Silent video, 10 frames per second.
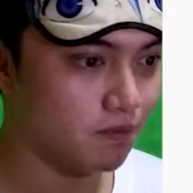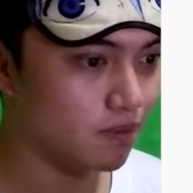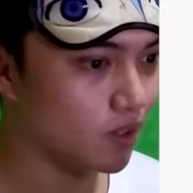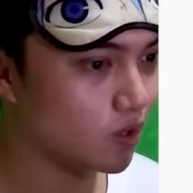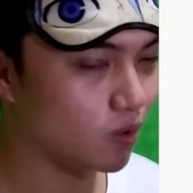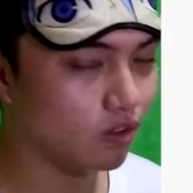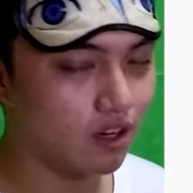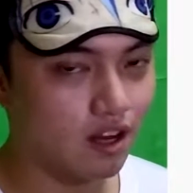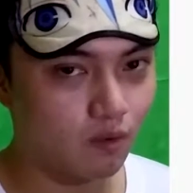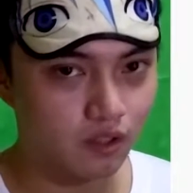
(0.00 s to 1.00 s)
No
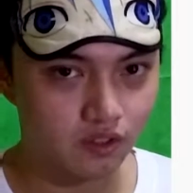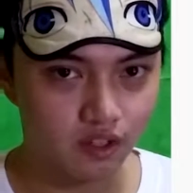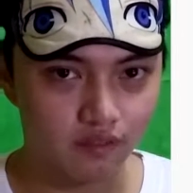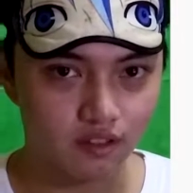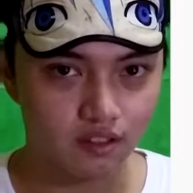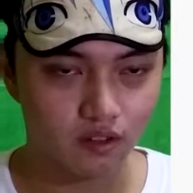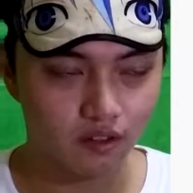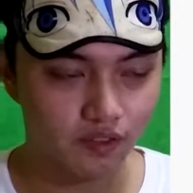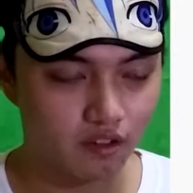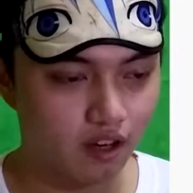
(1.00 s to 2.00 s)
luck whatsoever.
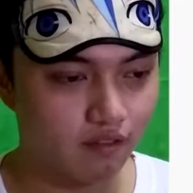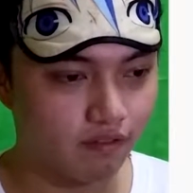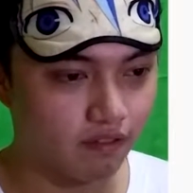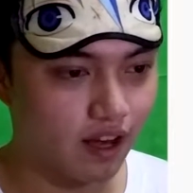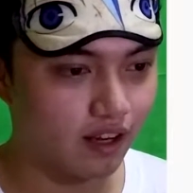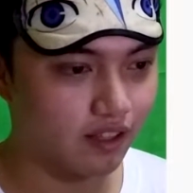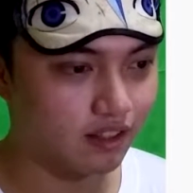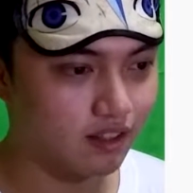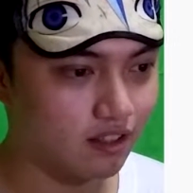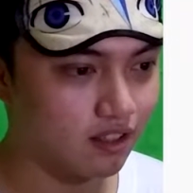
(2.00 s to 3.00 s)
So if you can
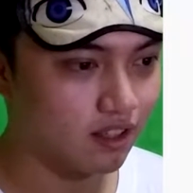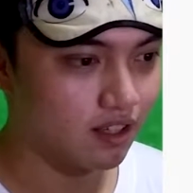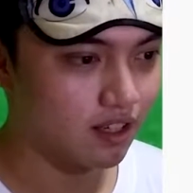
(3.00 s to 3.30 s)
find